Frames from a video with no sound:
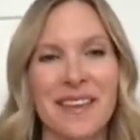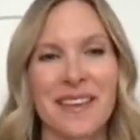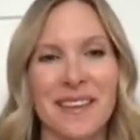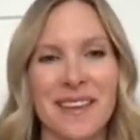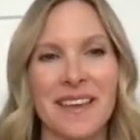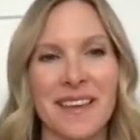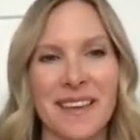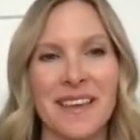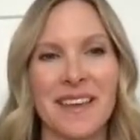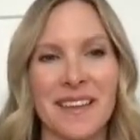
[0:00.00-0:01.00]

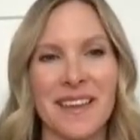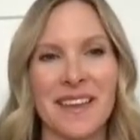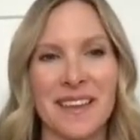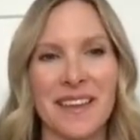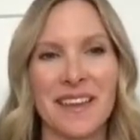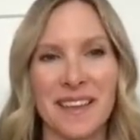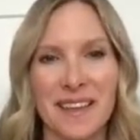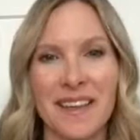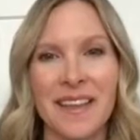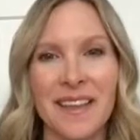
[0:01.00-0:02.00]

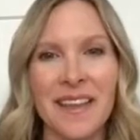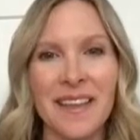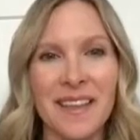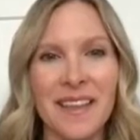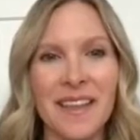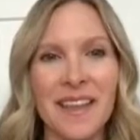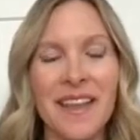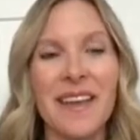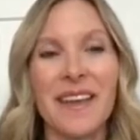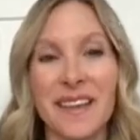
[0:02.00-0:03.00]

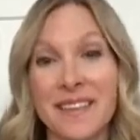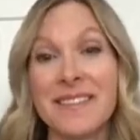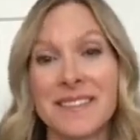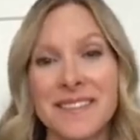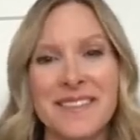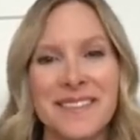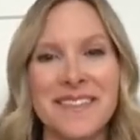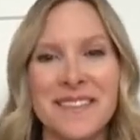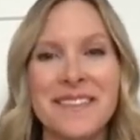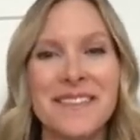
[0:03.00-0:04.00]

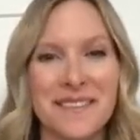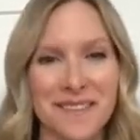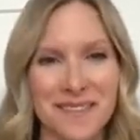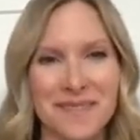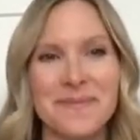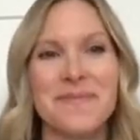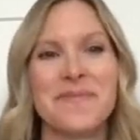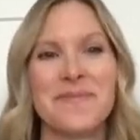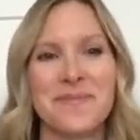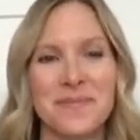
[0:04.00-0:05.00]

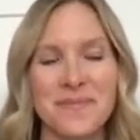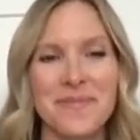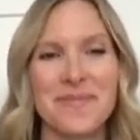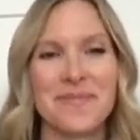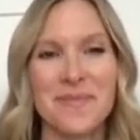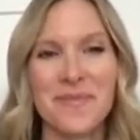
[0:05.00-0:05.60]
No words are spoken by the person on screen.